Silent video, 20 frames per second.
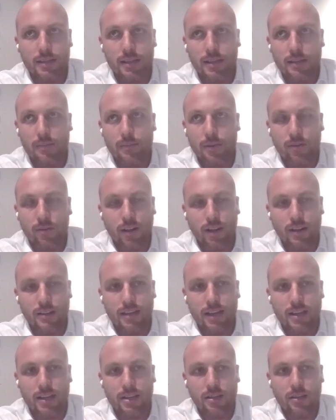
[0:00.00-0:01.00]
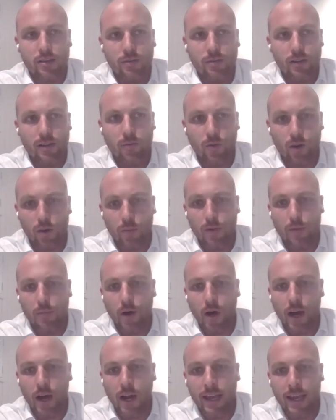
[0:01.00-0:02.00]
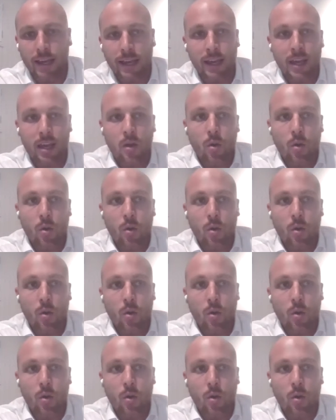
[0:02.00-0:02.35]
mineralisation you really want to be mining.